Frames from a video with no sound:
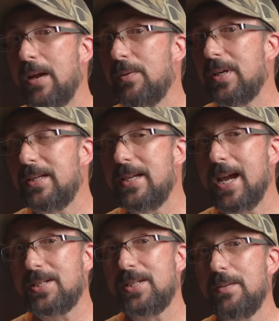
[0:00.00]
I would
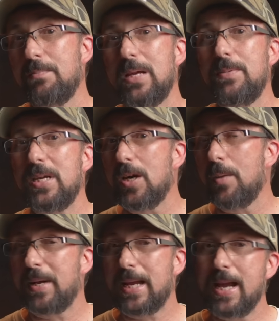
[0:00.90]
guess that maybe
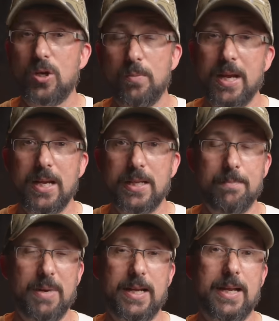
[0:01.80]
up in Anchor Bay, they
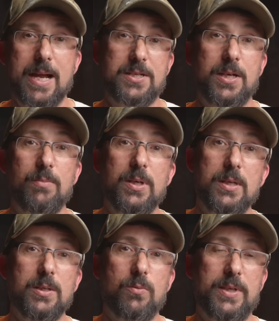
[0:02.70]
might have got some
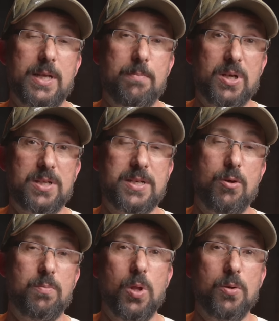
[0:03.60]
with that big
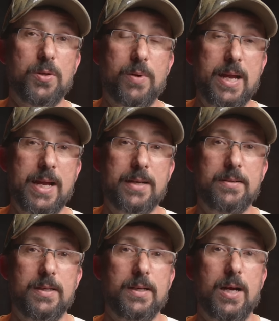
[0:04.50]
south blow that we had,
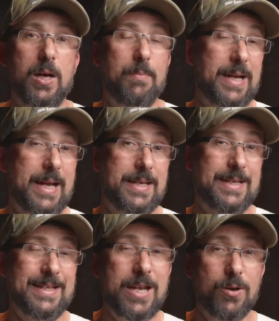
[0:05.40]
but I
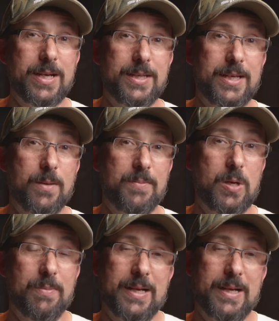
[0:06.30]
didn't hear anything up there.